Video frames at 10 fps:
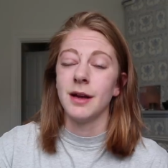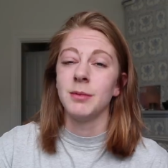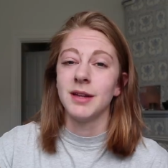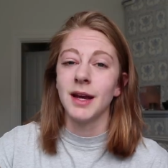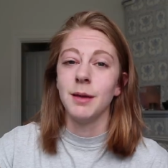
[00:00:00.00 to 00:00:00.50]
I'm
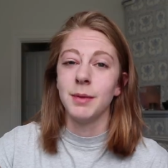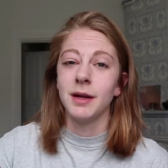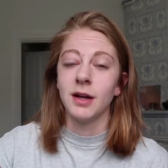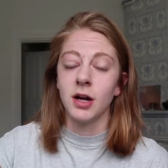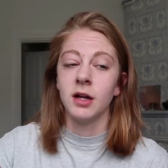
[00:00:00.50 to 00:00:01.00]
a tiny bit
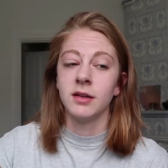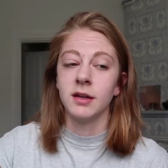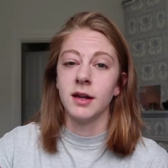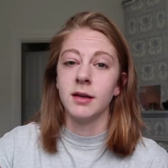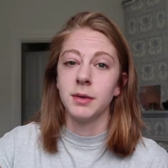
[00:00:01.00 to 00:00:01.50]

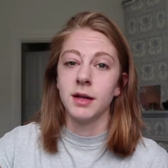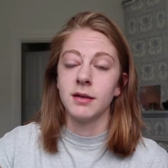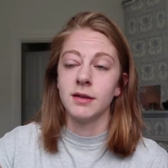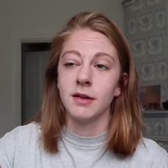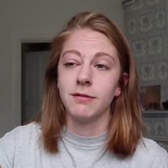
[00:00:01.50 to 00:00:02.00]
incontinent
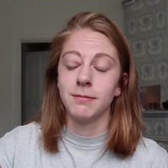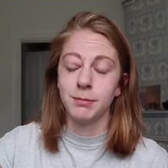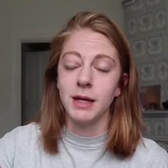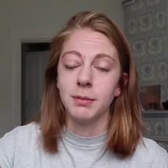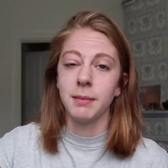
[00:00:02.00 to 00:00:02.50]
because I've
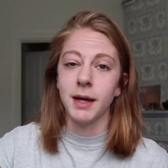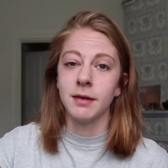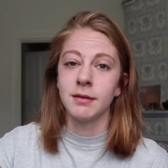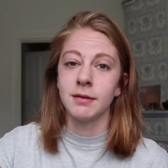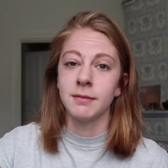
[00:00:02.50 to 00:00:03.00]
peed my
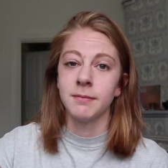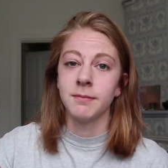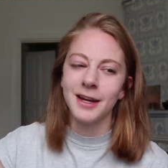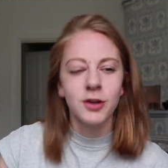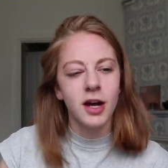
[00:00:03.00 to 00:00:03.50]
pants.
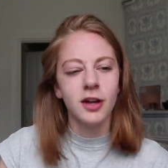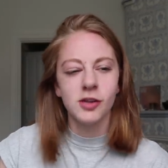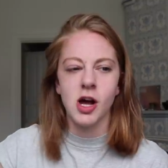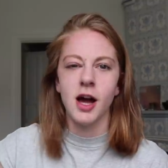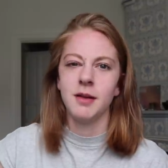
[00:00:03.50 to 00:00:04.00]
Like, not a
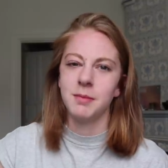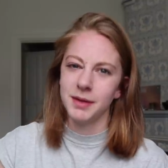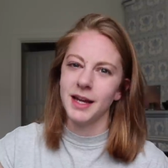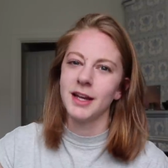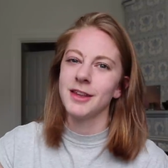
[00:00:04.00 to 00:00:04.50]
lot, but
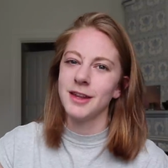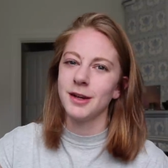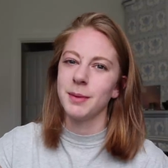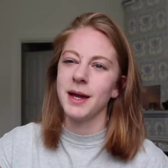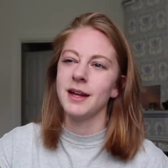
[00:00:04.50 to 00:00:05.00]
like a
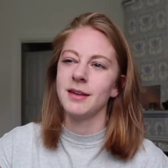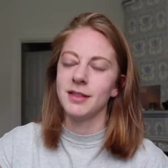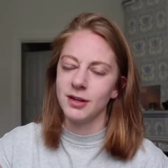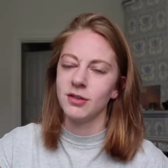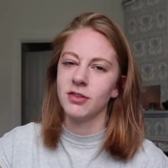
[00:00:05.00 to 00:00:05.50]
little bit,
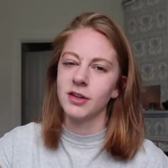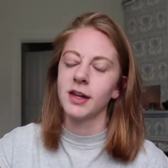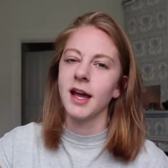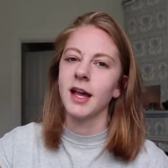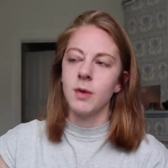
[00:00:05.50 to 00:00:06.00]
but you're still
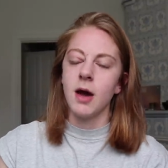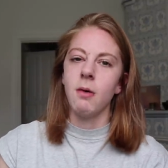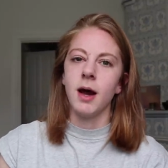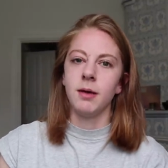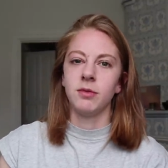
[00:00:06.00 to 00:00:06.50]
like,
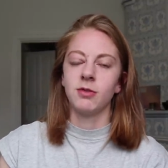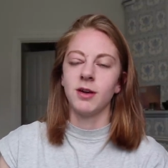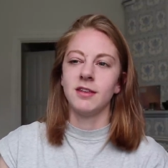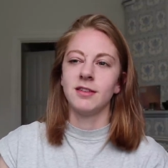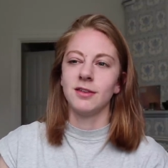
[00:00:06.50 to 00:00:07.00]
wow, I'm
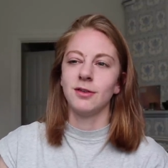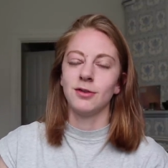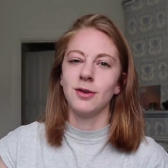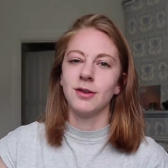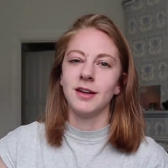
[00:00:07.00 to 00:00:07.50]
26
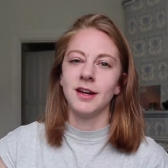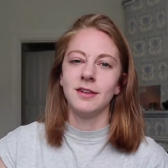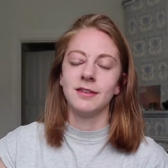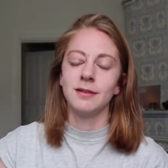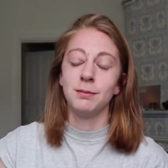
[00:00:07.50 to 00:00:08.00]
years old and I
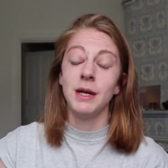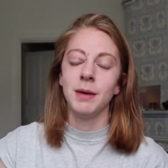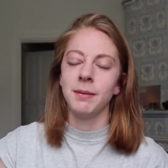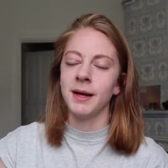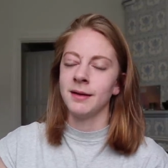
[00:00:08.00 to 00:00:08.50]
just peed
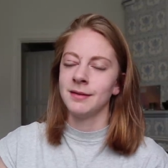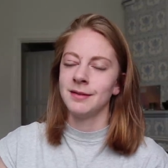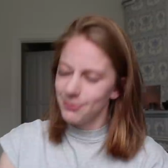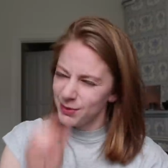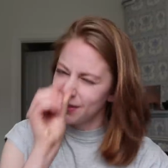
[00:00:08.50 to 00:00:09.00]
my pants.
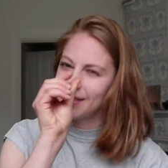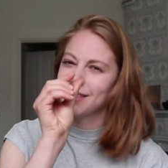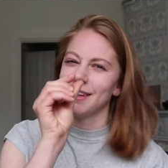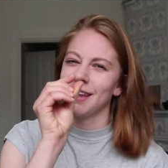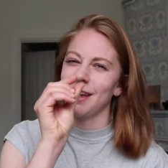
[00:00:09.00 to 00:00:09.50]
But
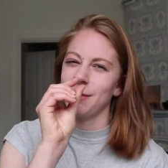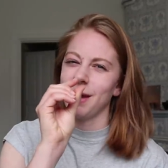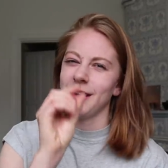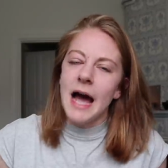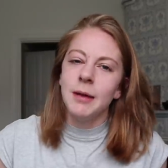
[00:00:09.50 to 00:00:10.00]
just a little
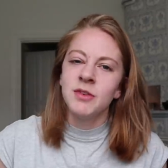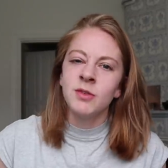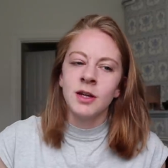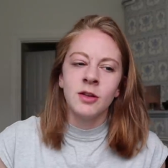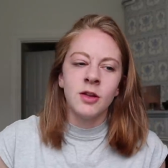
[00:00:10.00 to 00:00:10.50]
bit. I'm
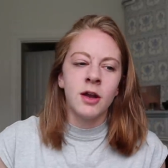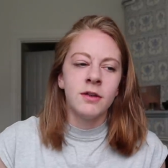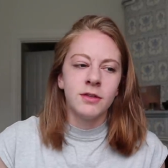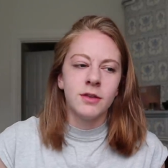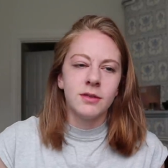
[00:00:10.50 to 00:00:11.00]
doing a lot
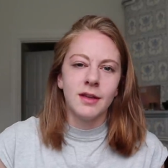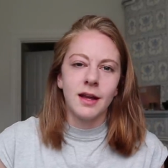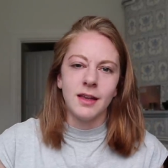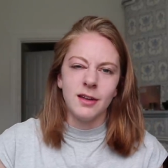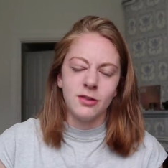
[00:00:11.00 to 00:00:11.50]
of those
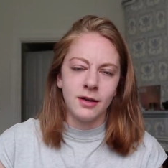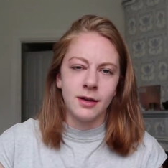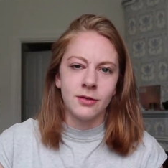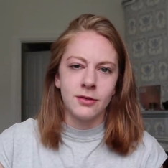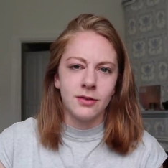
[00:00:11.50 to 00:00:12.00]
like clenching
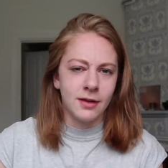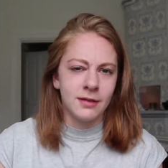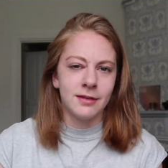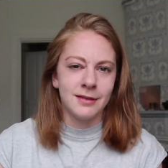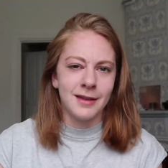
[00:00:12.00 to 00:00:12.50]

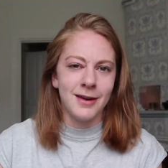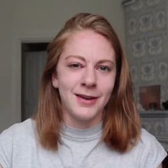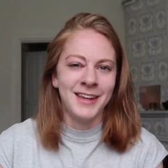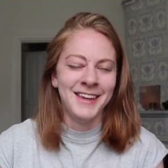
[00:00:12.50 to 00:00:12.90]
exercises now.